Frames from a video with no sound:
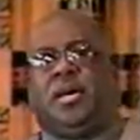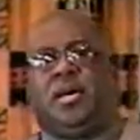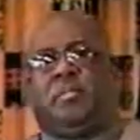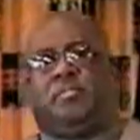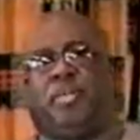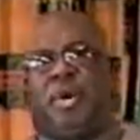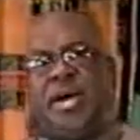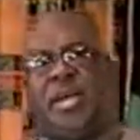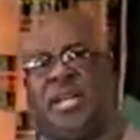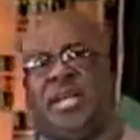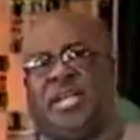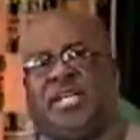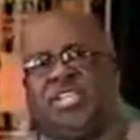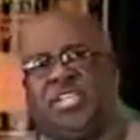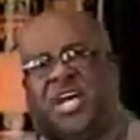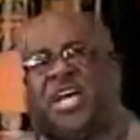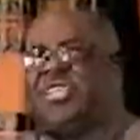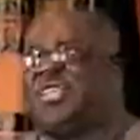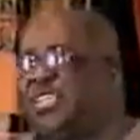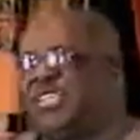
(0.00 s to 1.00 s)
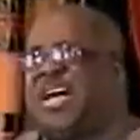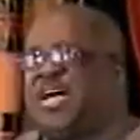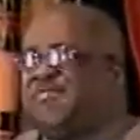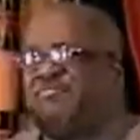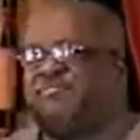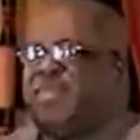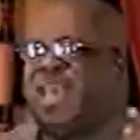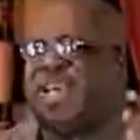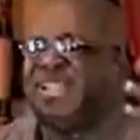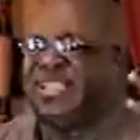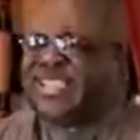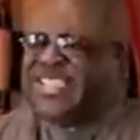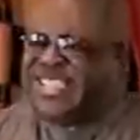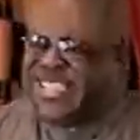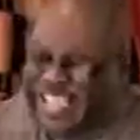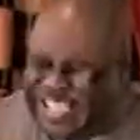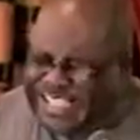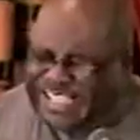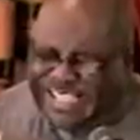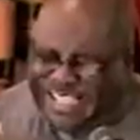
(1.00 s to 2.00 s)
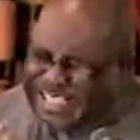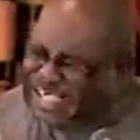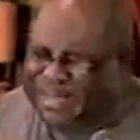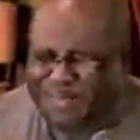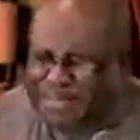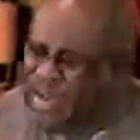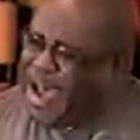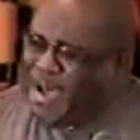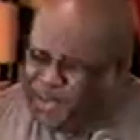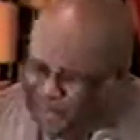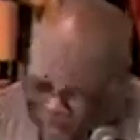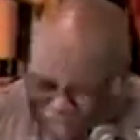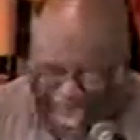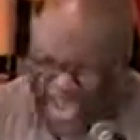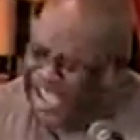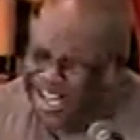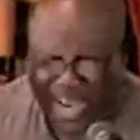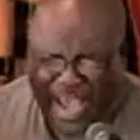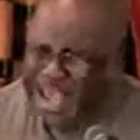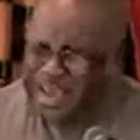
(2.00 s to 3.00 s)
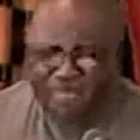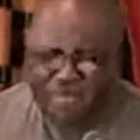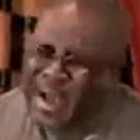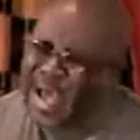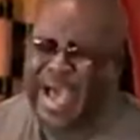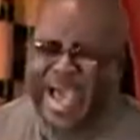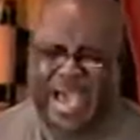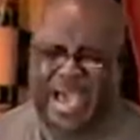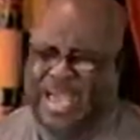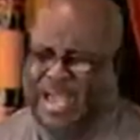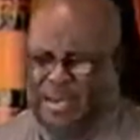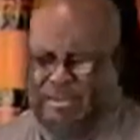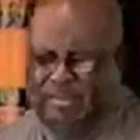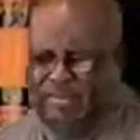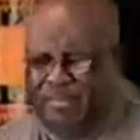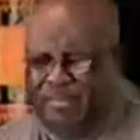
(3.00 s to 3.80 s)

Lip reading: But it just doesn't make sense to my finite mind